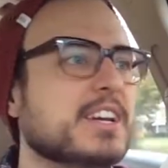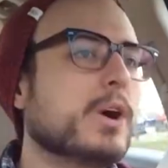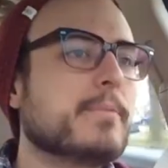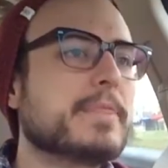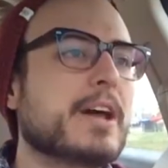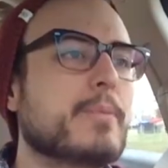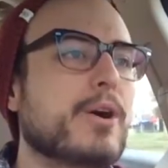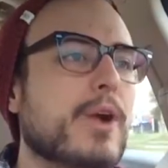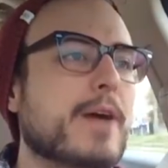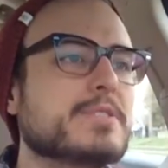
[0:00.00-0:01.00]
Well, that
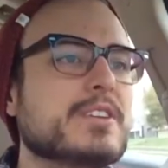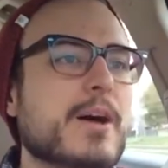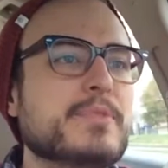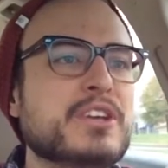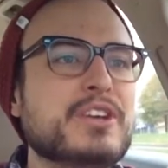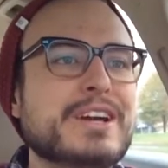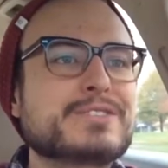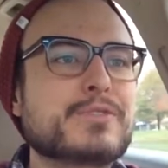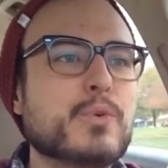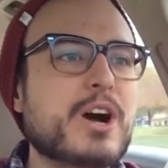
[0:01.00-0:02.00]
about wraps it up. Thank you
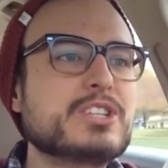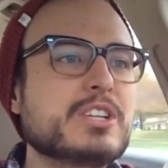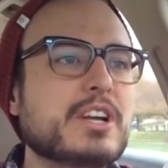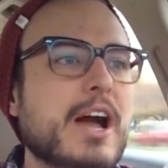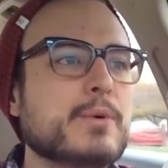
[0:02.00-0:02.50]
guys for watching.